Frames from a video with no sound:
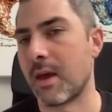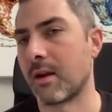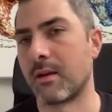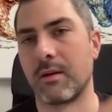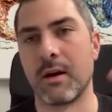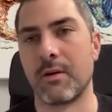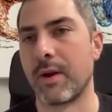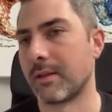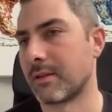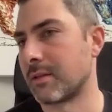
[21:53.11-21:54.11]
Canada can cut
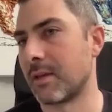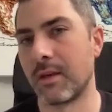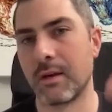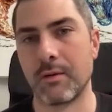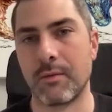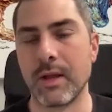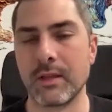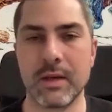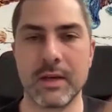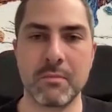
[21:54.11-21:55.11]
rates. Let's say they cut
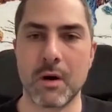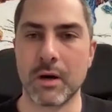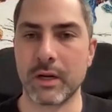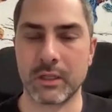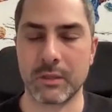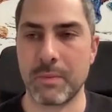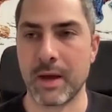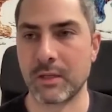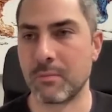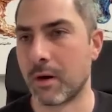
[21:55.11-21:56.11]
rates as the market
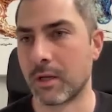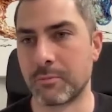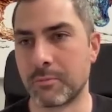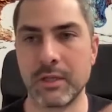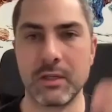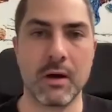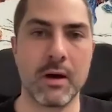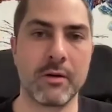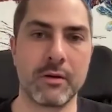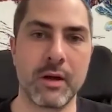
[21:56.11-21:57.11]
expects. The market's pricing
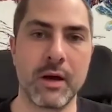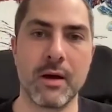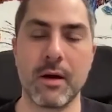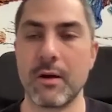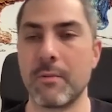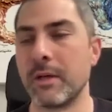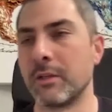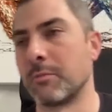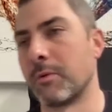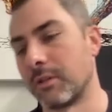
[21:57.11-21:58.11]
100
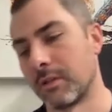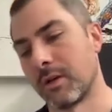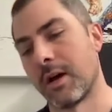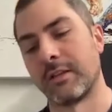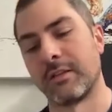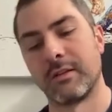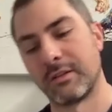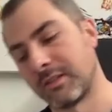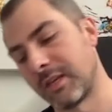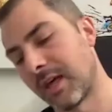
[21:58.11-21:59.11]
basis points of cuts. So
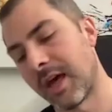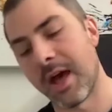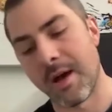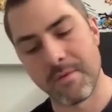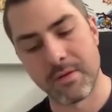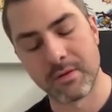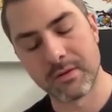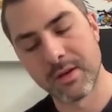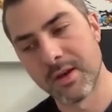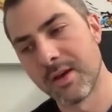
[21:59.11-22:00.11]
let's just say that happens.